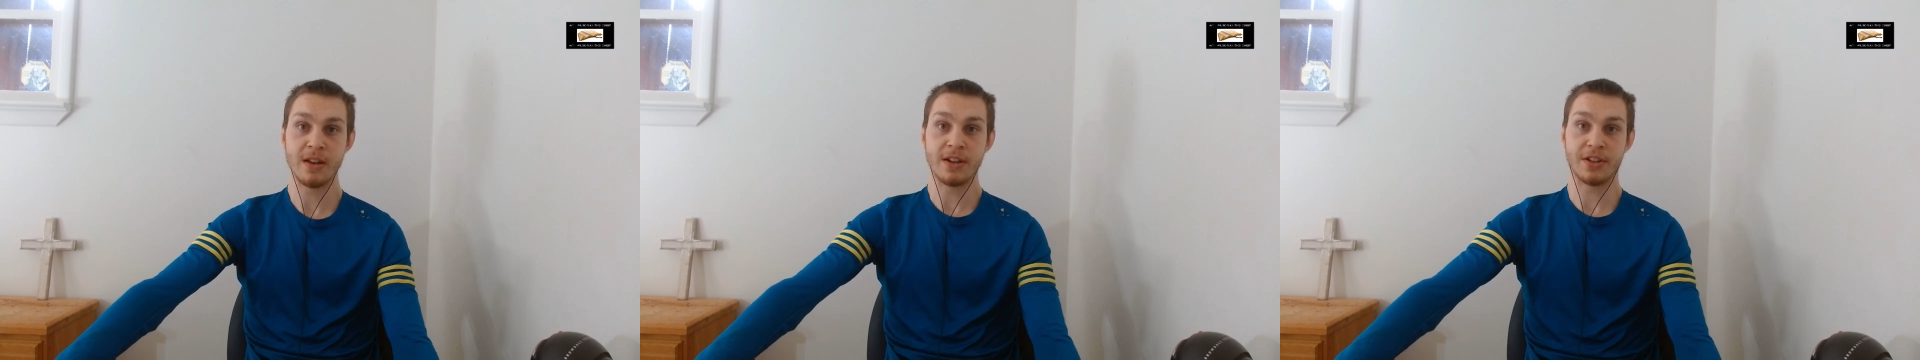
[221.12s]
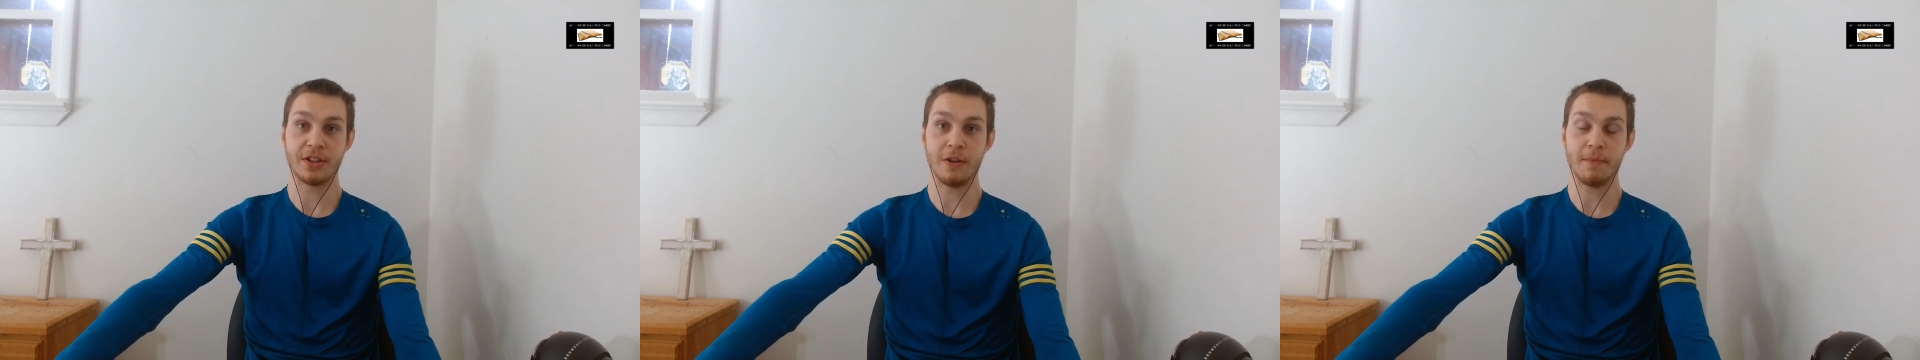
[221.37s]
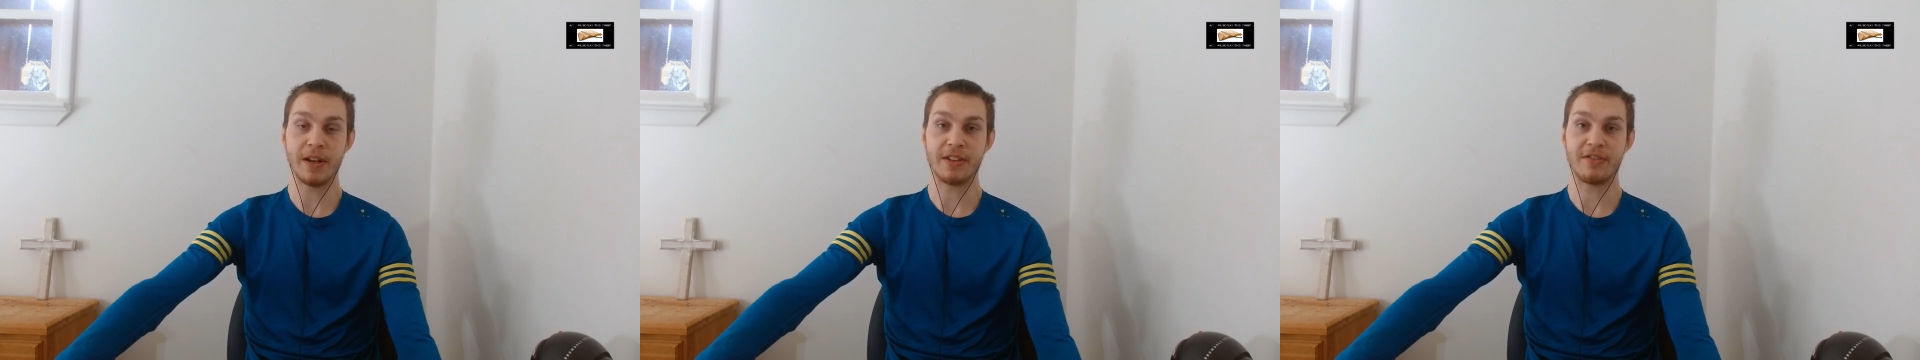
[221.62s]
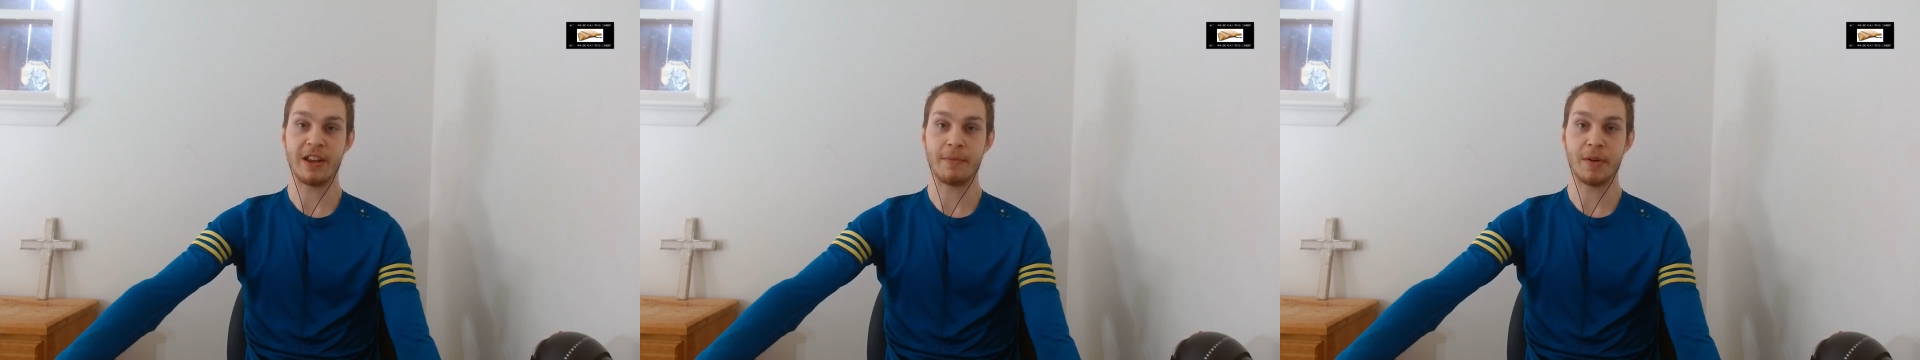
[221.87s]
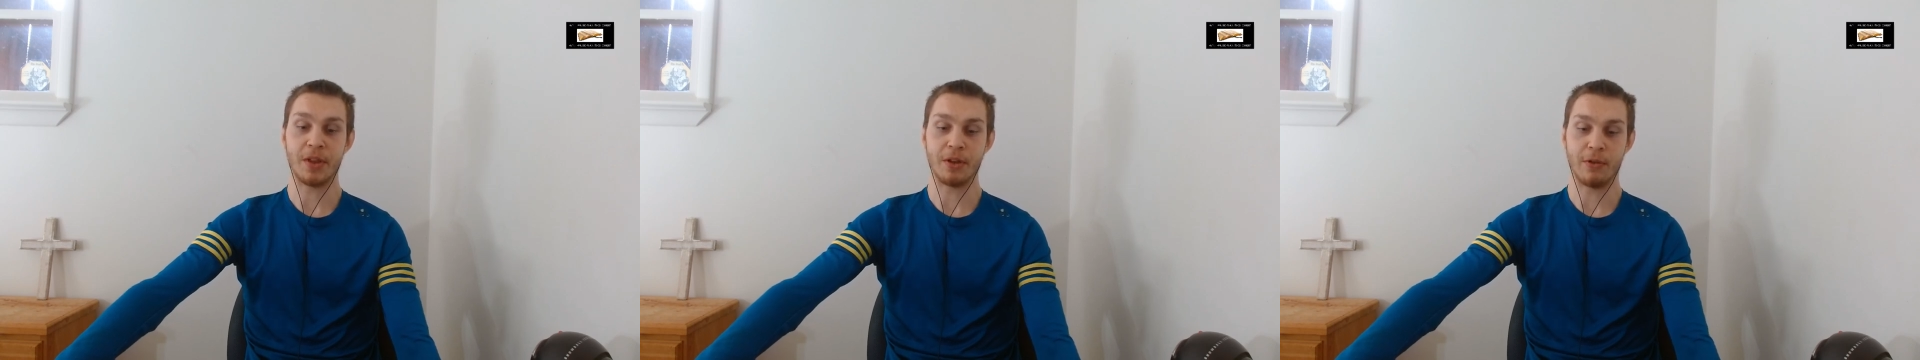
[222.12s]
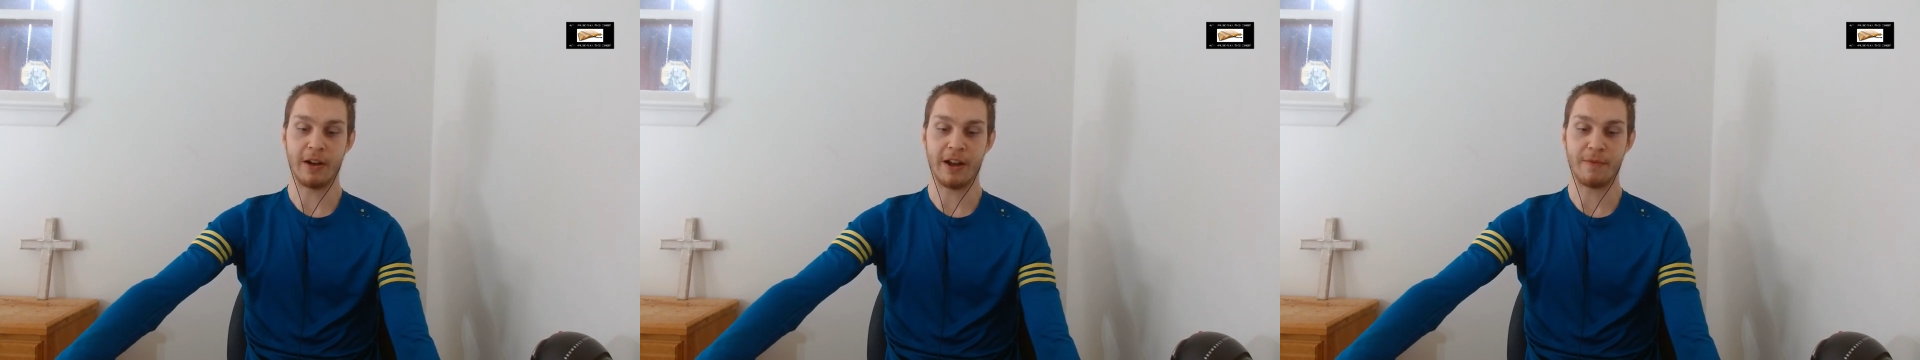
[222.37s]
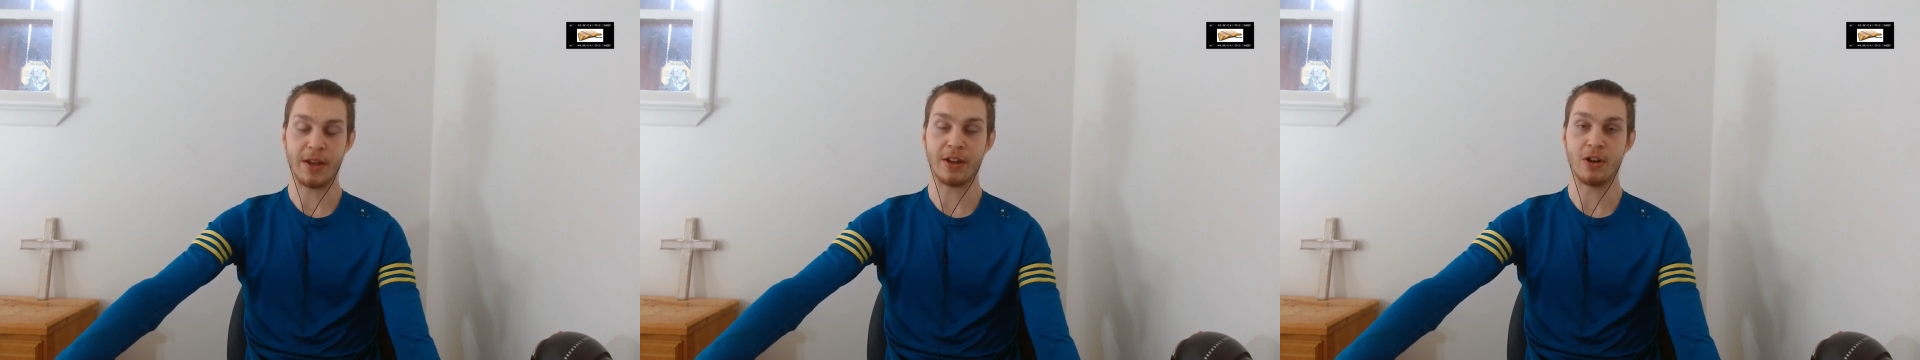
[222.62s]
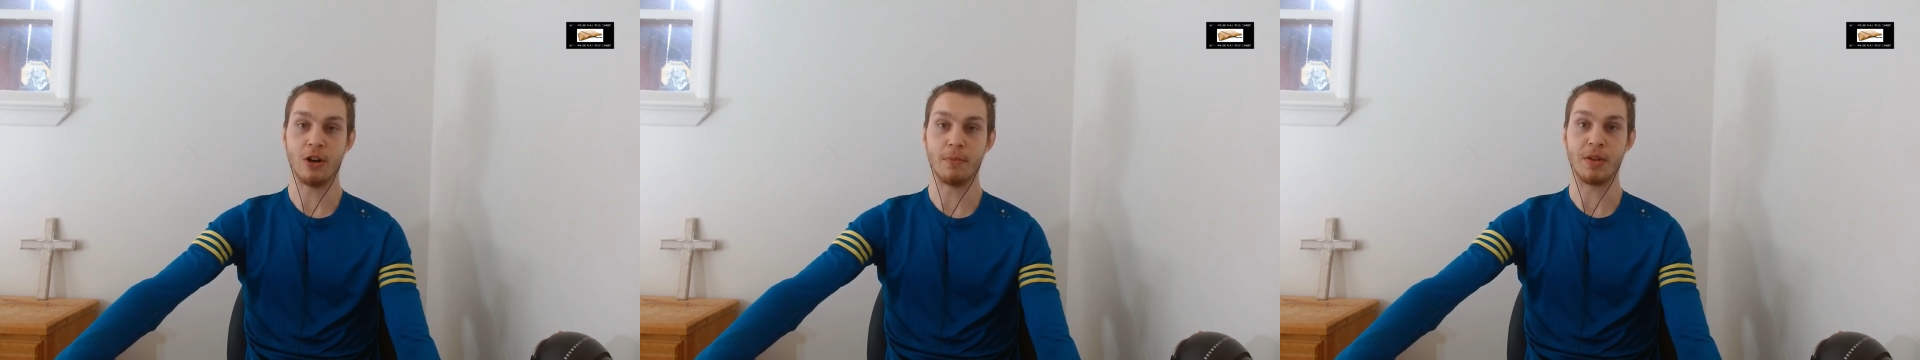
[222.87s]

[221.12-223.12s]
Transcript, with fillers: So don't be deceived by the new IFB cult.